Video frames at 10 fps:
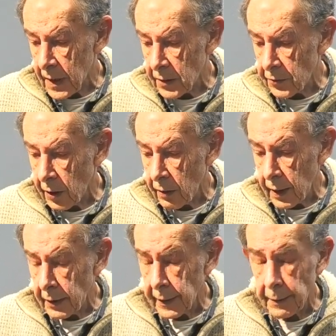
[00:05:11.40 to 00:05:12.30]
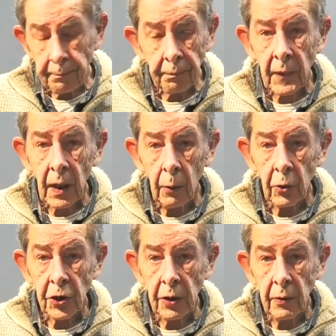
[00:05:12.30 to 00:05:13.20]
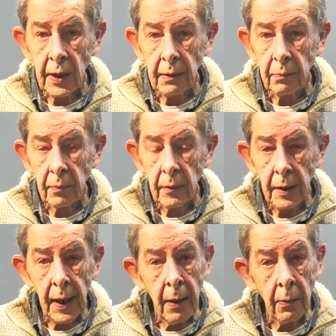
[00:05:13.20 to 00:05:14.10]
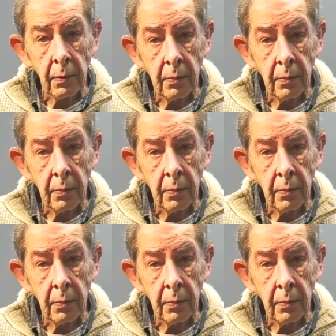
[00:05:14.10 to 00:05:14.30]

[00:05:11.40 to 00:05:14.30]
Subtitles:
So anyway, I will show you that now.